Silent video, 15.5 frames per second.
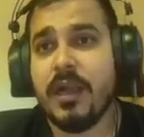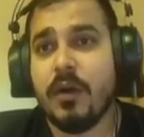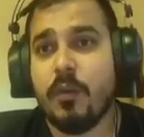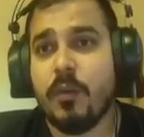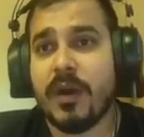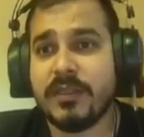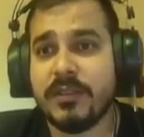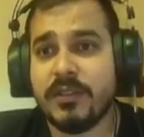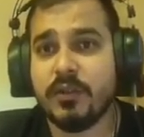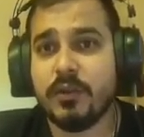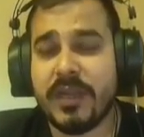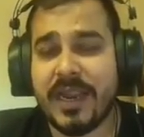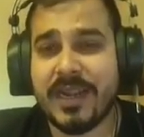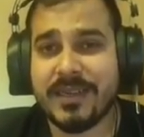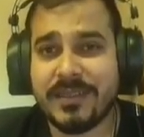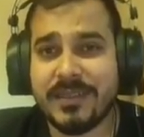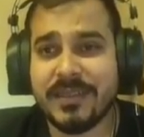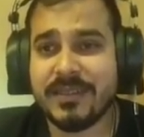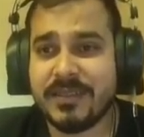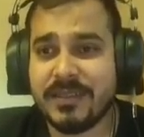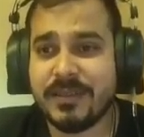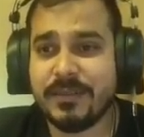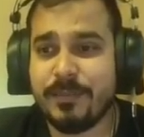Once you get
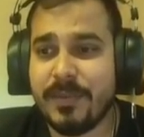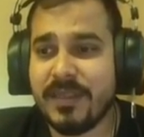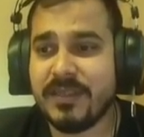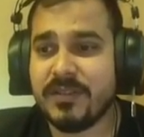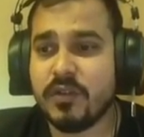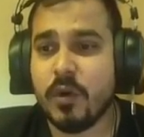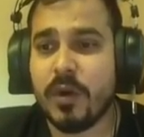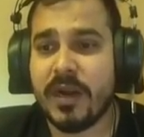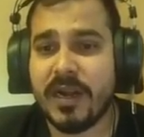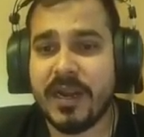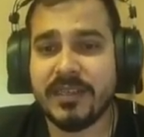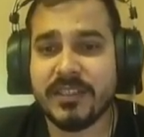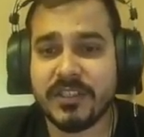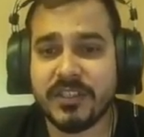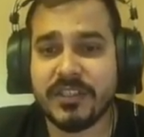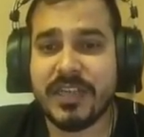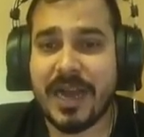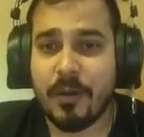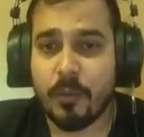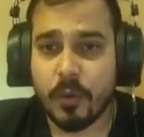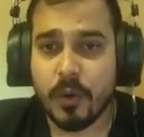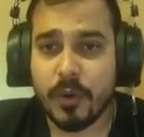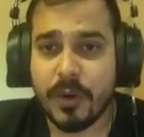this, please go ahead and just
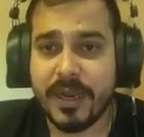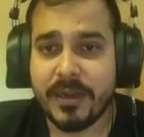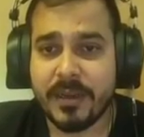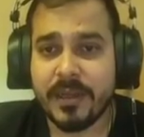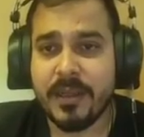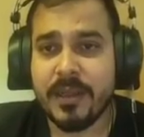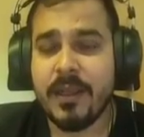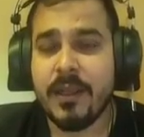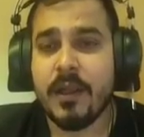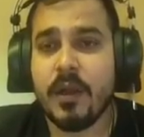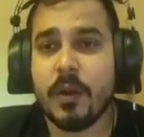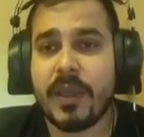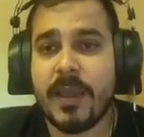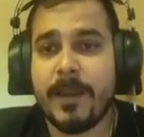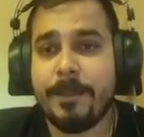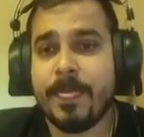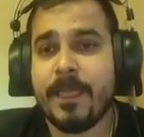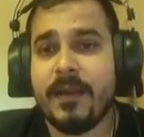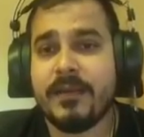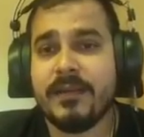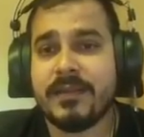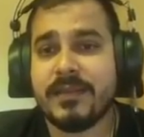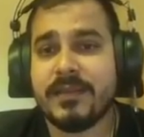download it. Okay,
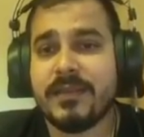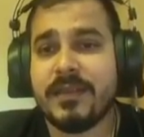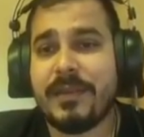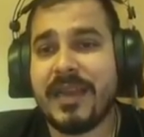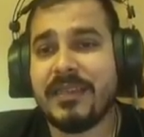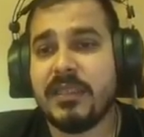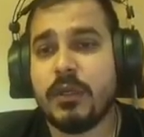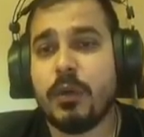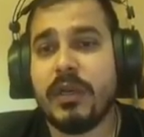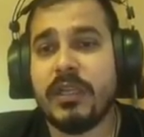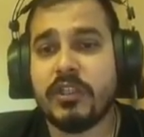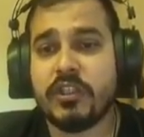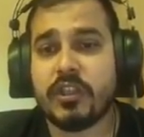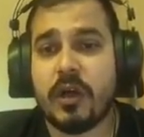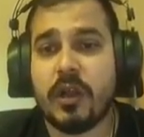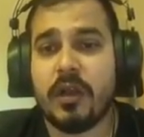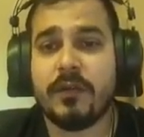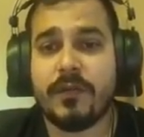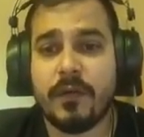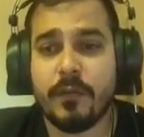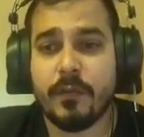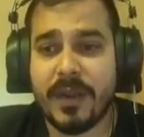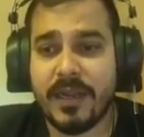this is the MySQL installer
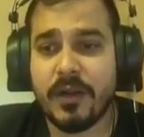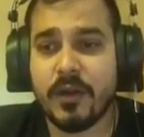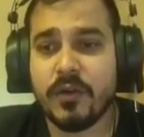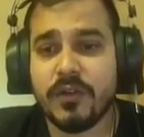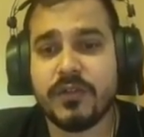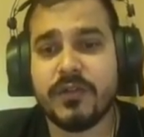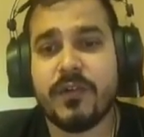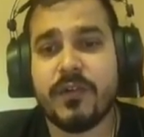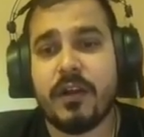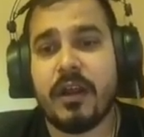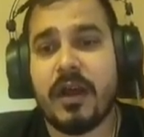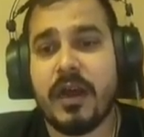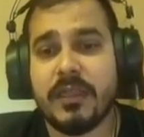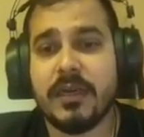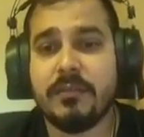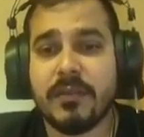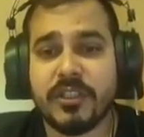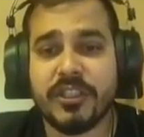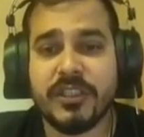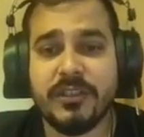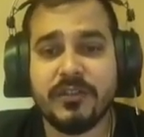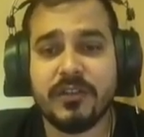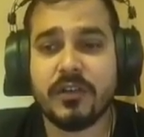for Windows. For other
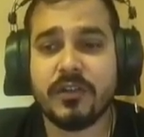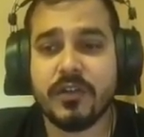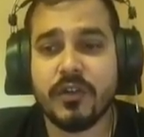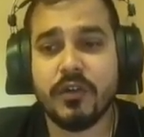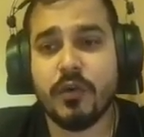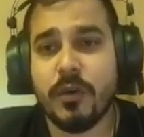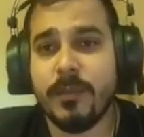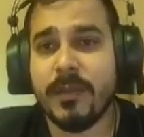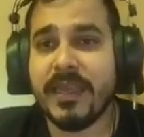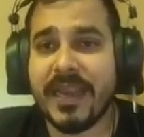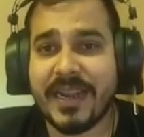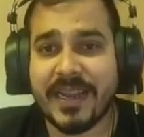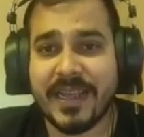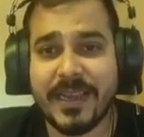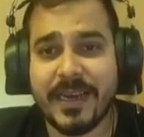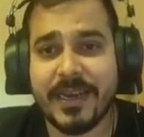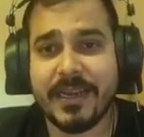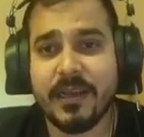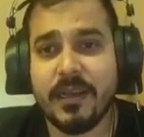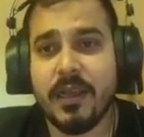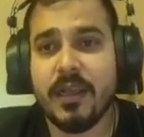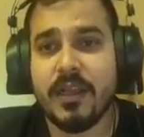machines also you will be getting it.